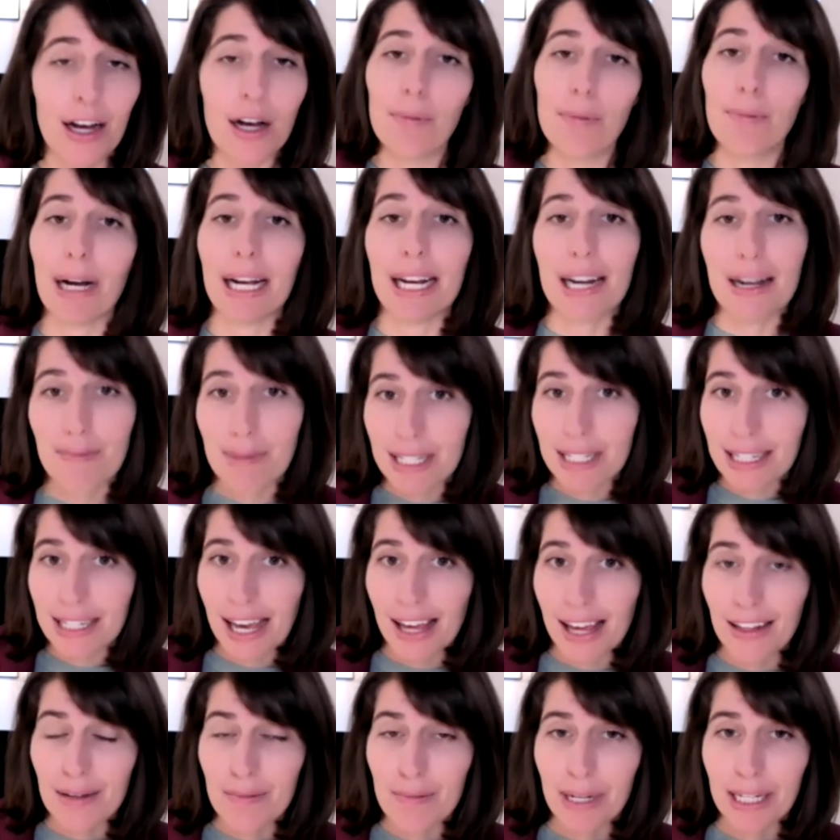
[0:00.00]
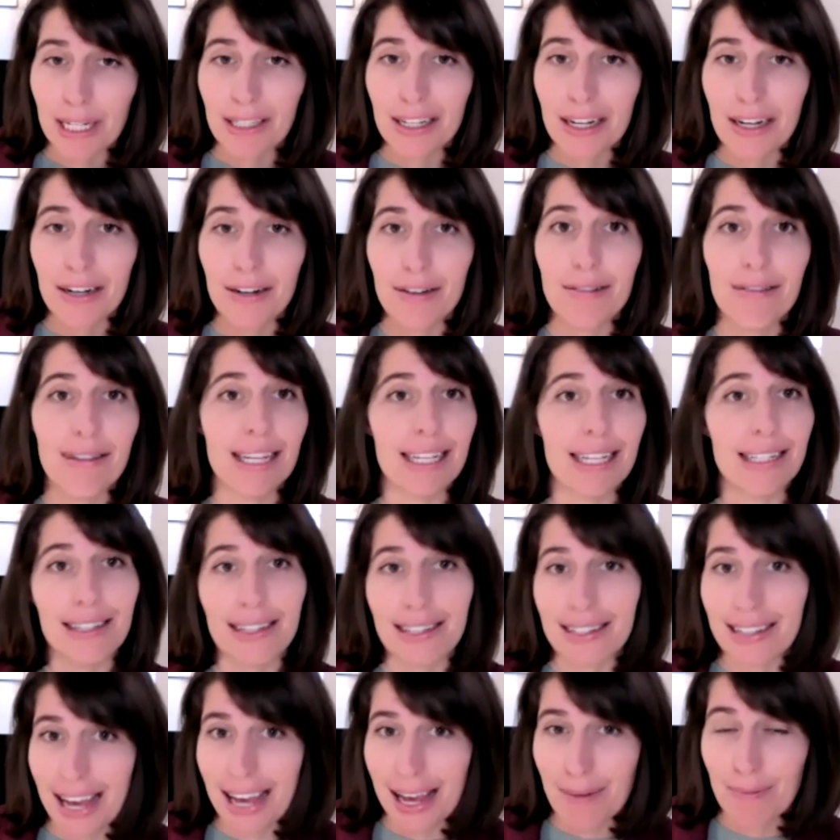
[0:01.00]
My name is Caitlin Bigelow. This
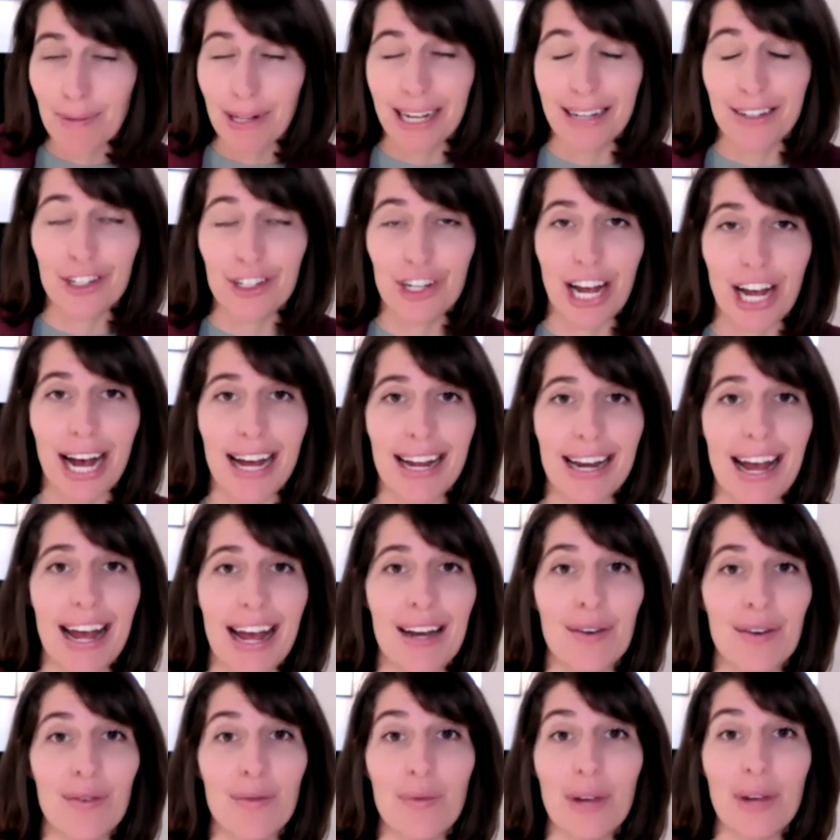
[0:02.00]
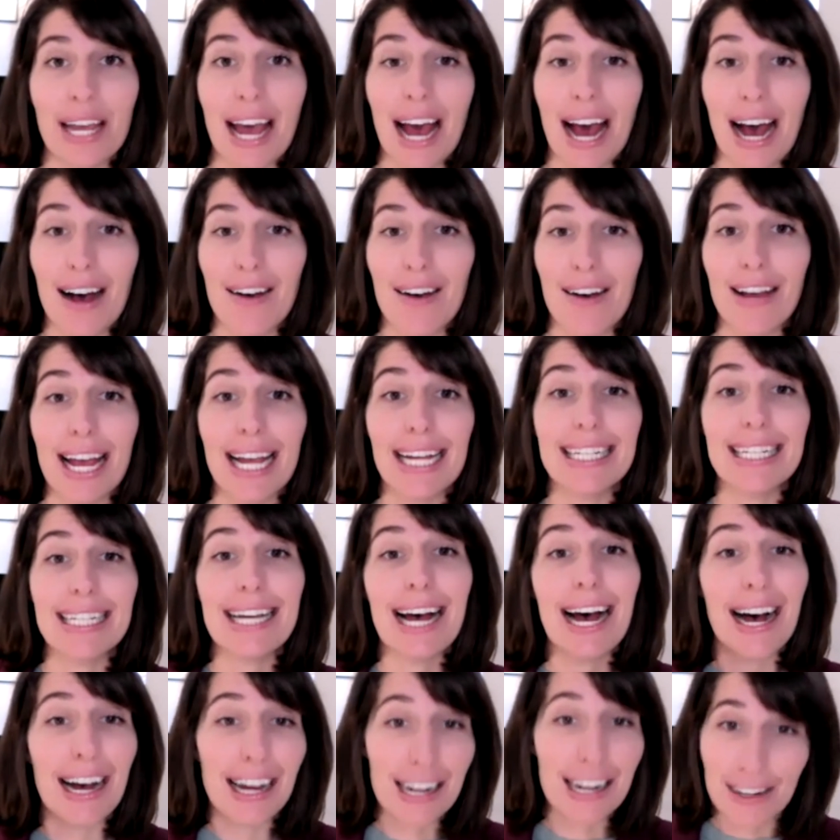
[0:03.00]
is Gabe Blanchet, and we have a
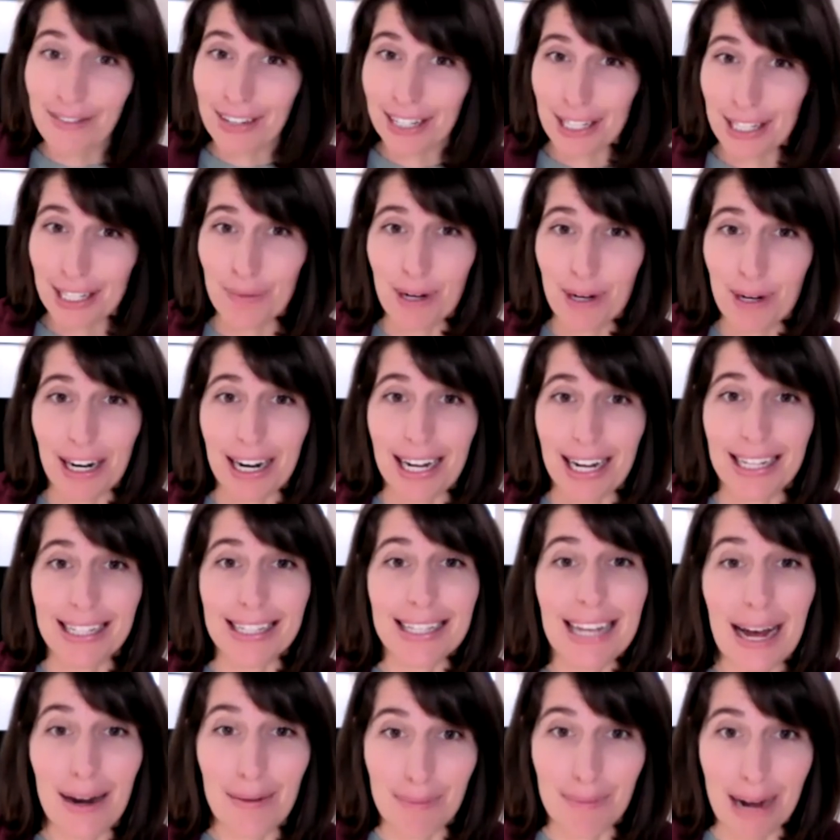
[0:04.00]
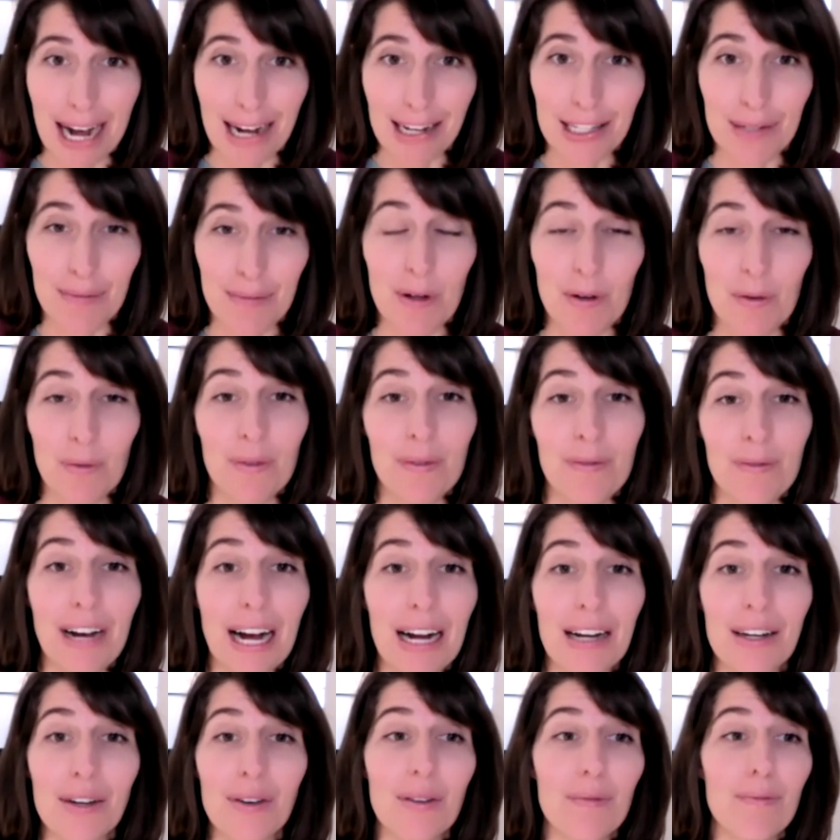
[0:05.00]
ton of experience at Maxable. In
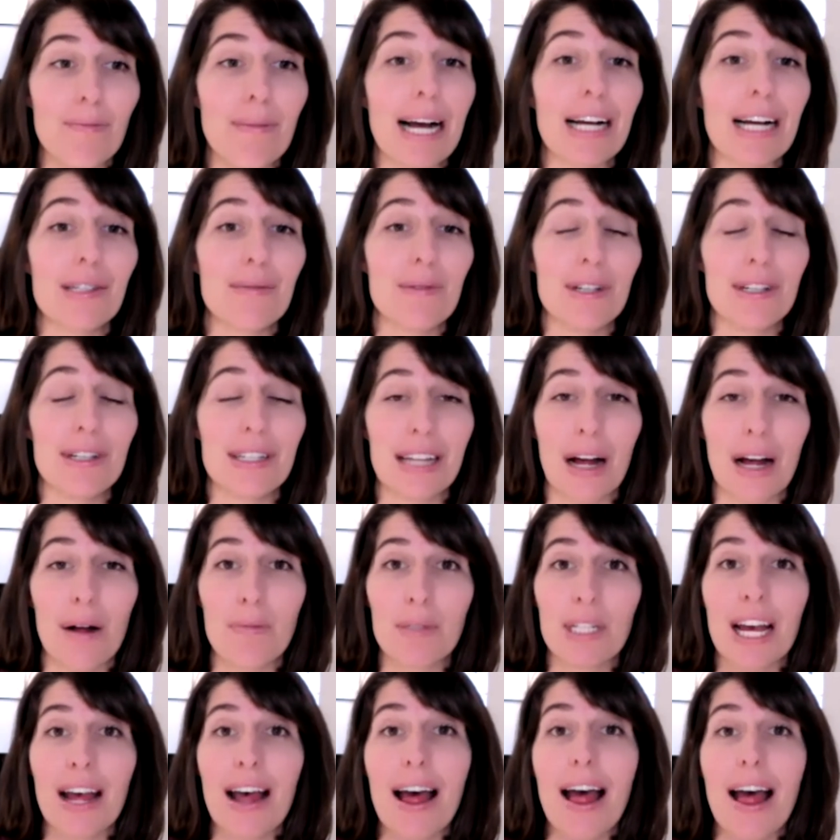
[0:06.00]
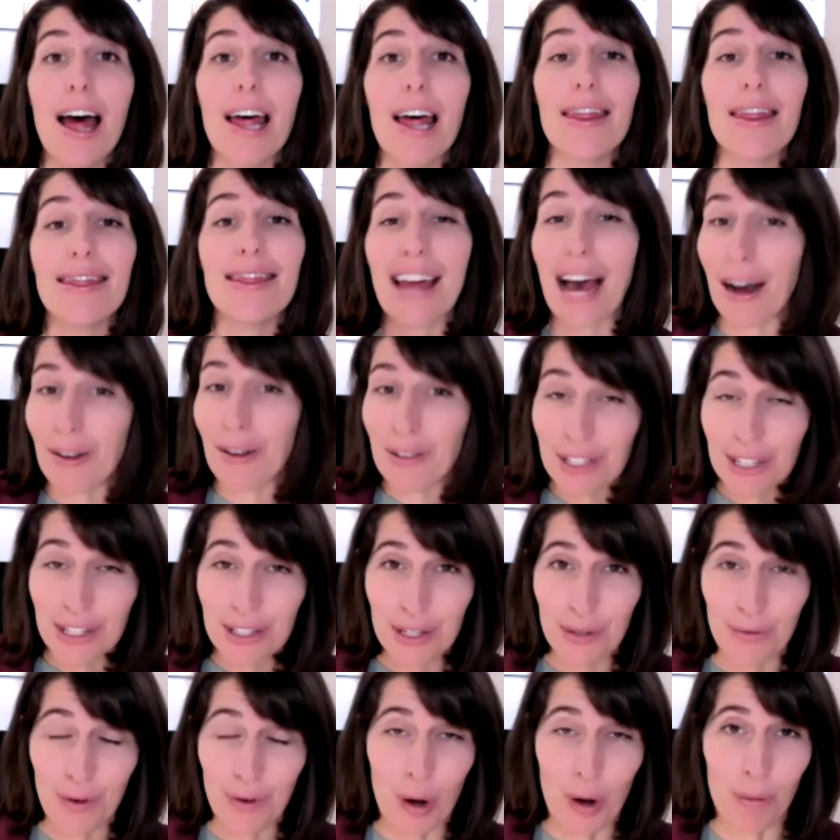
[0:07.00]
fact, Maxable has helped thousands
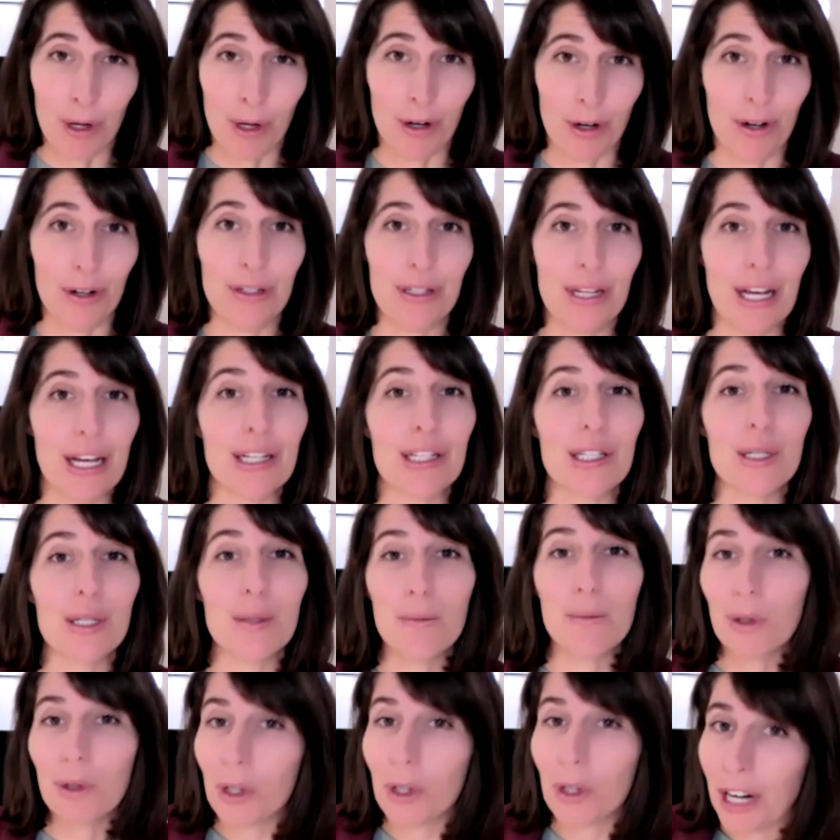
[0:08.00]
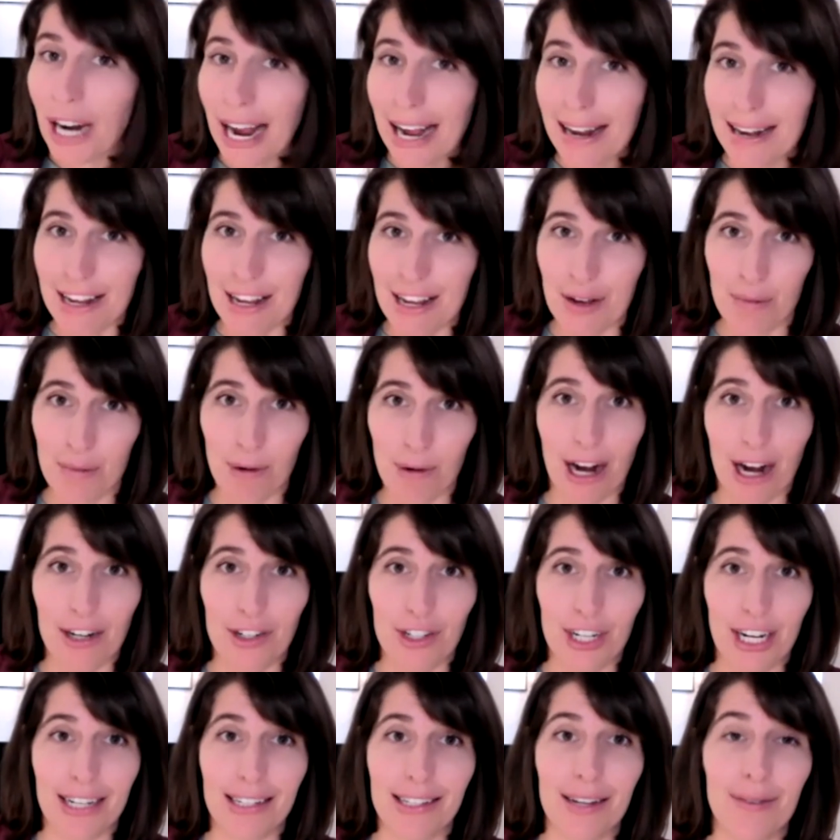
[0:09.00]
of homeowners explore ADU
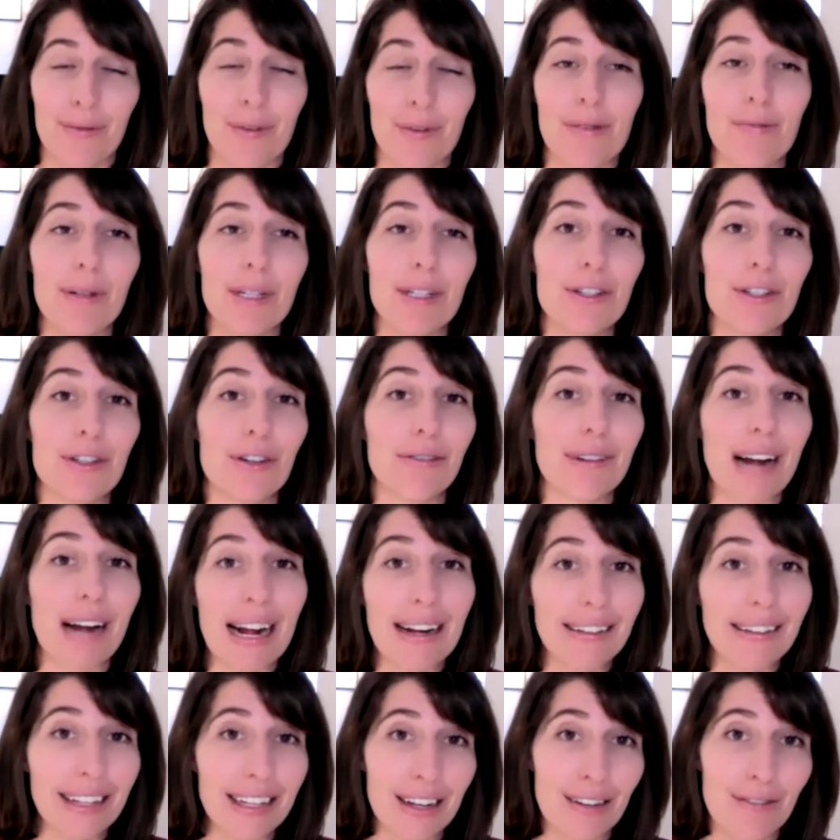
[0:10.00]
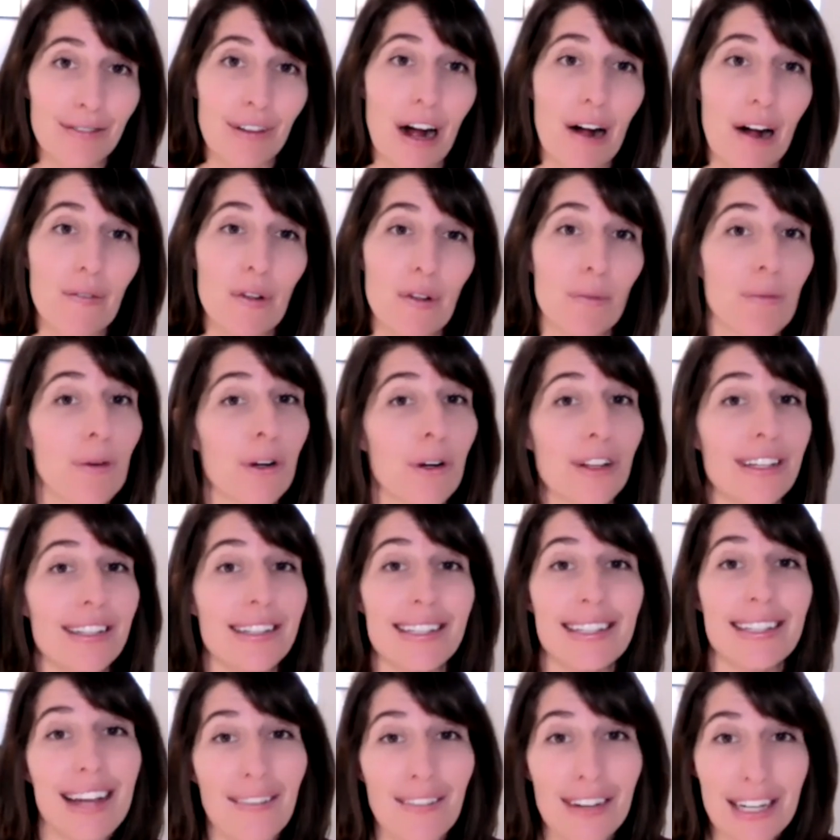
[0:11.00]
projects, and we've been directly involved with more than
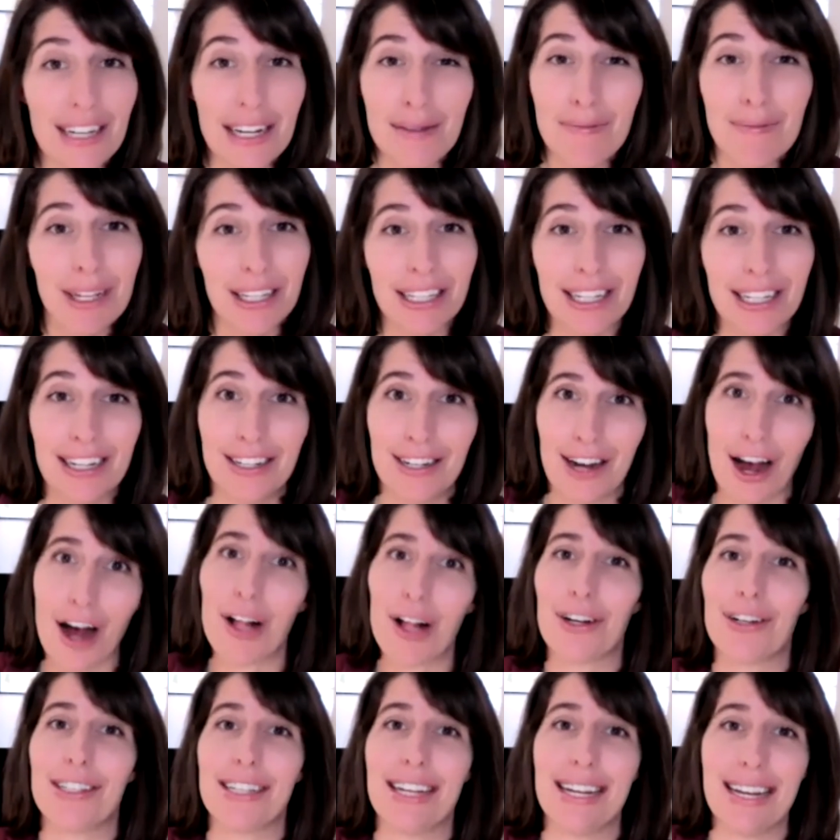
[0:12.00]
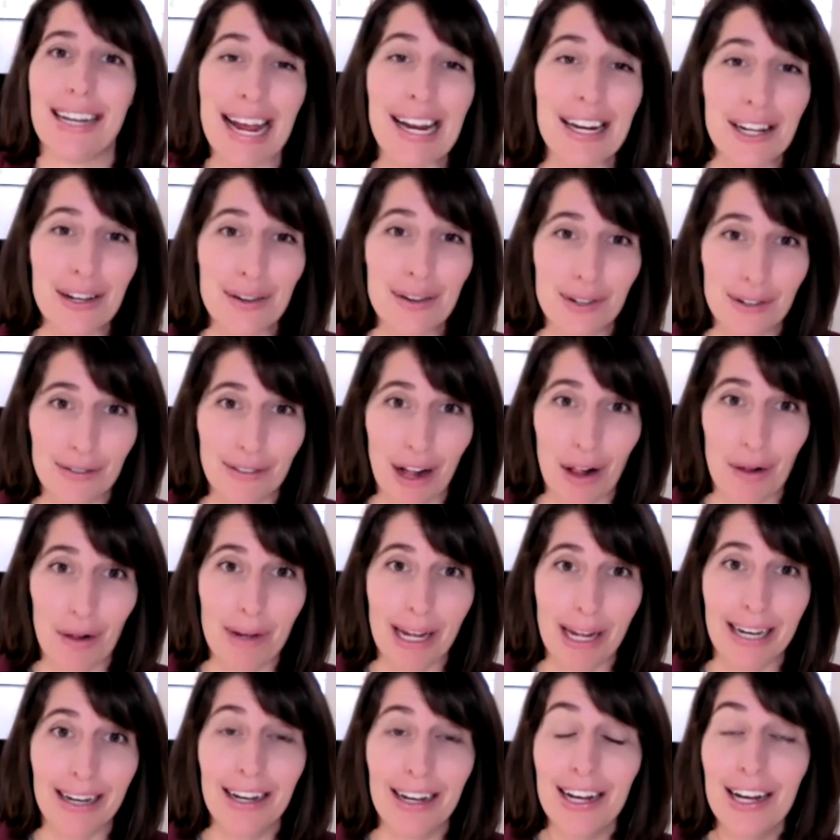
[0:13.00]
$70 million in ADU
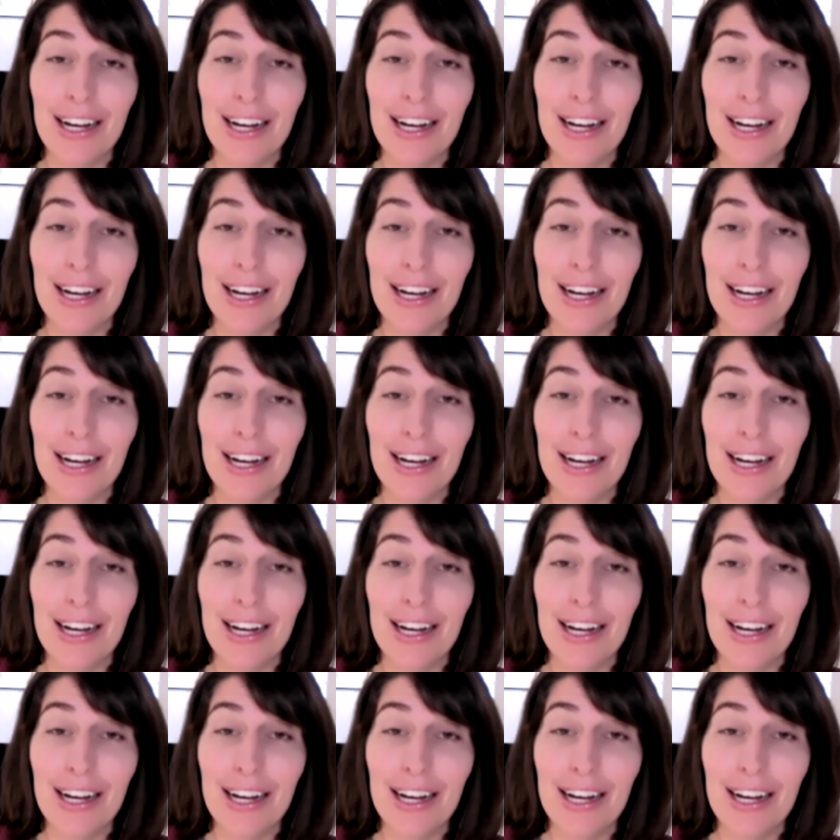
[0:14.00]
development.